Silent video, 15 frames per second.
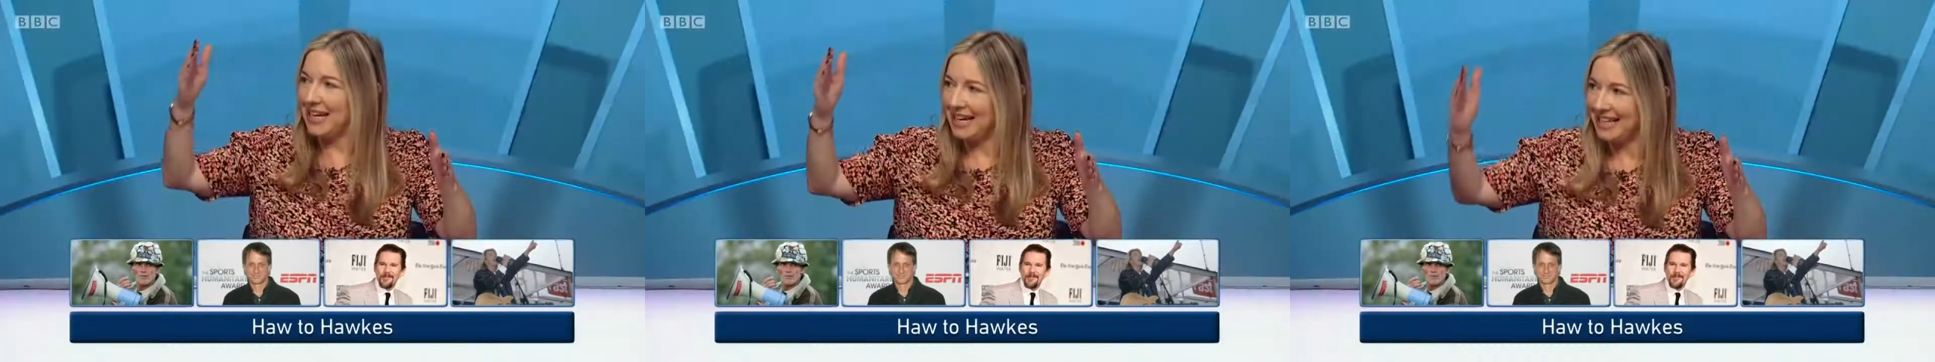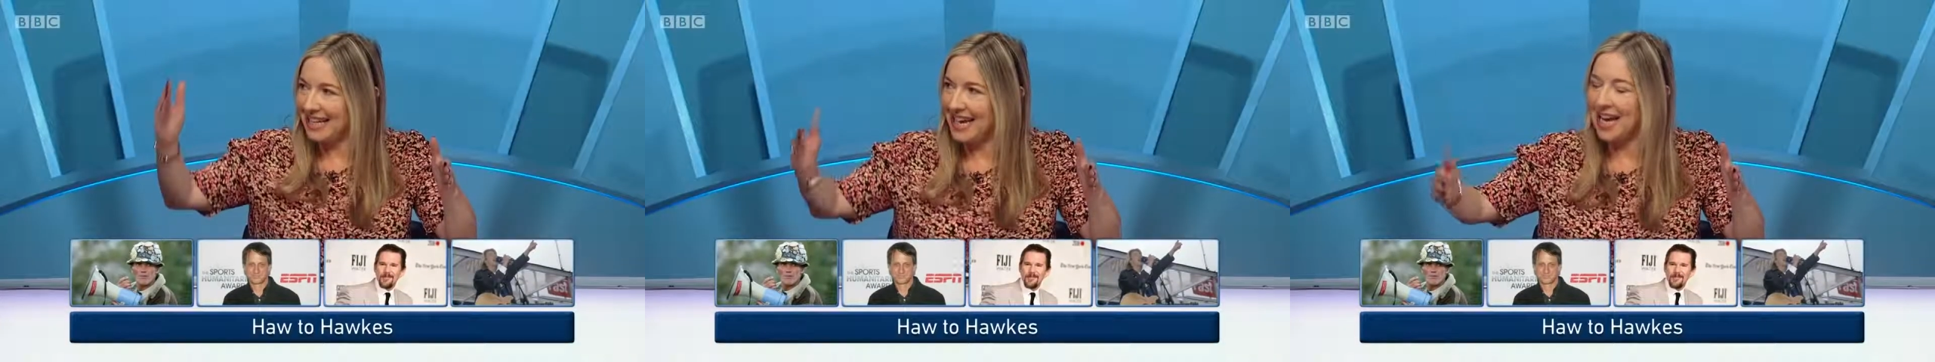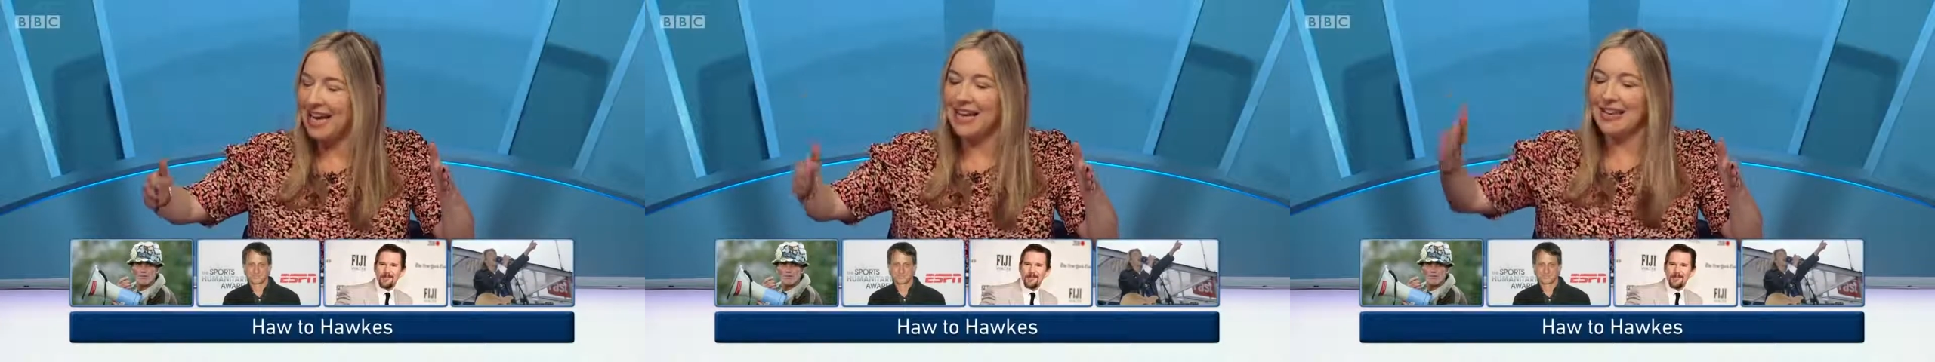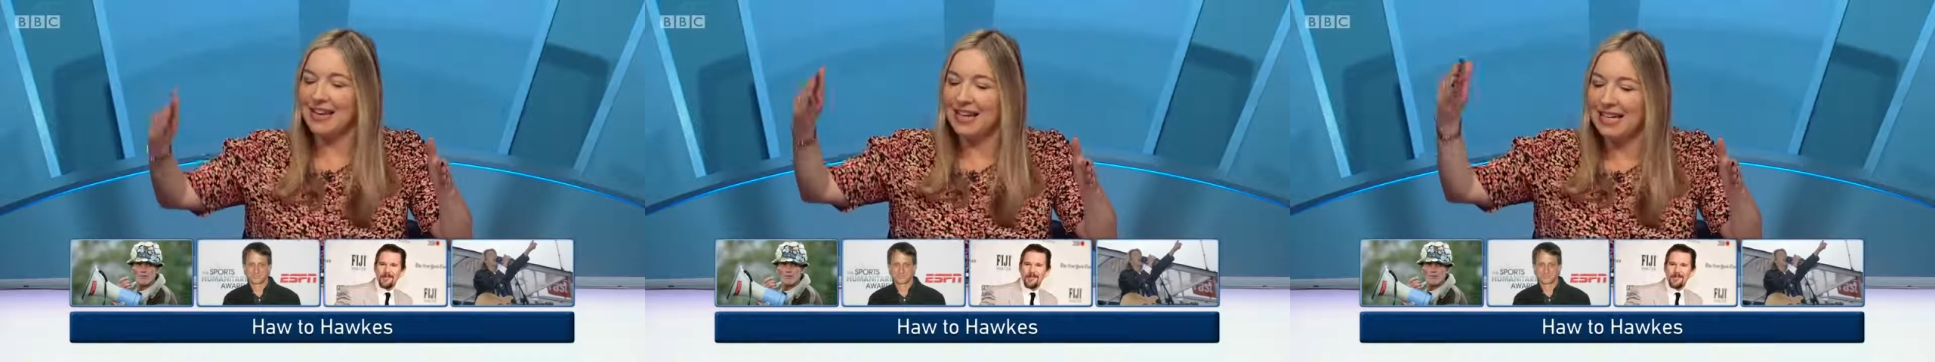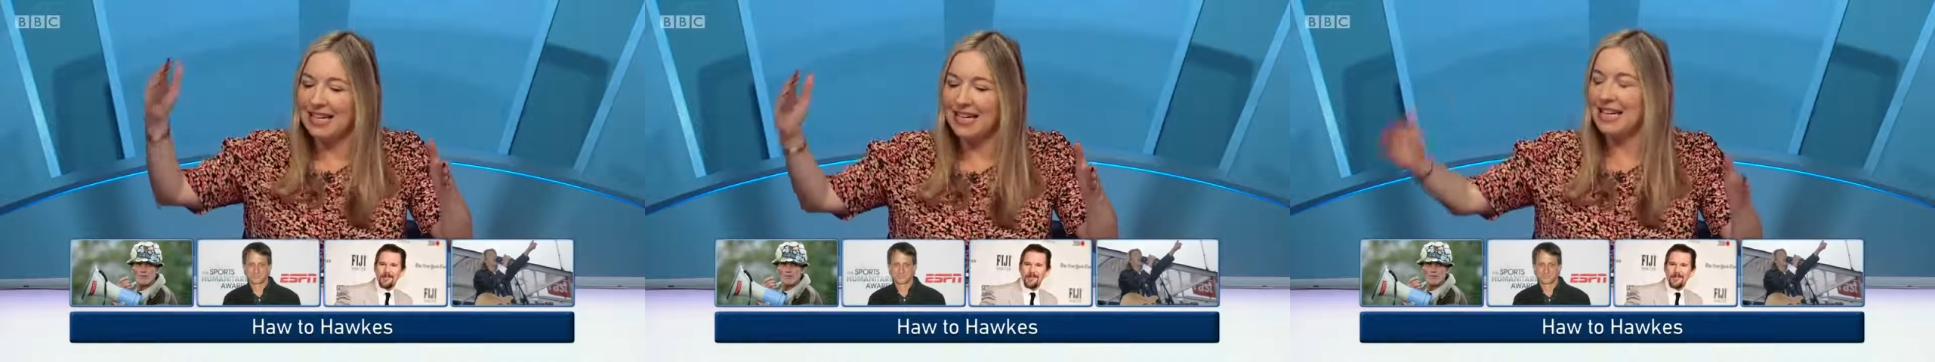a K,
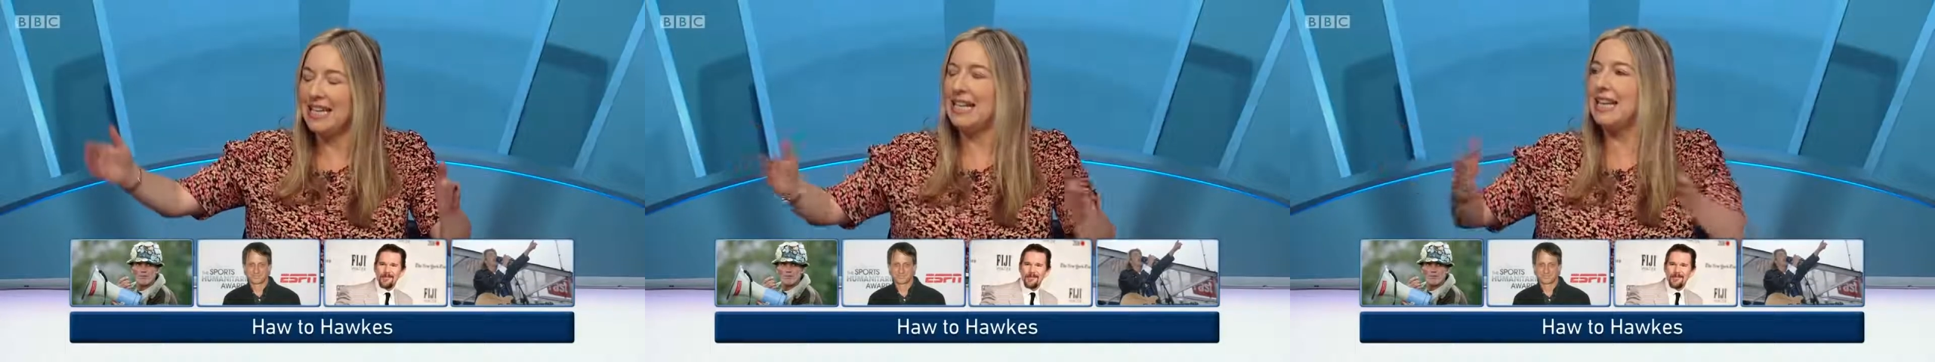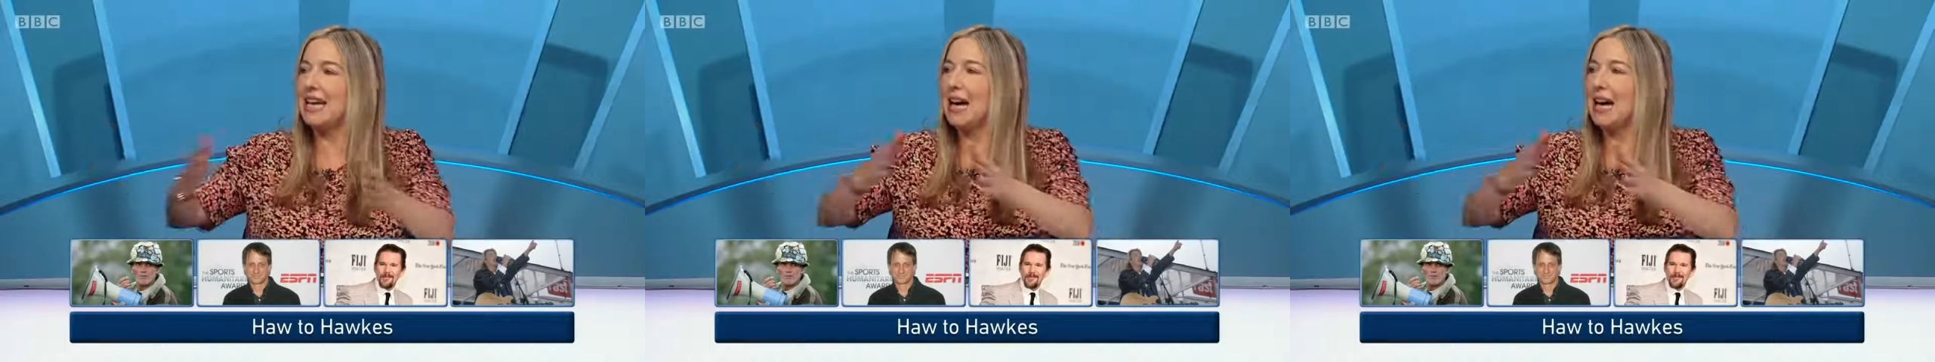then an E,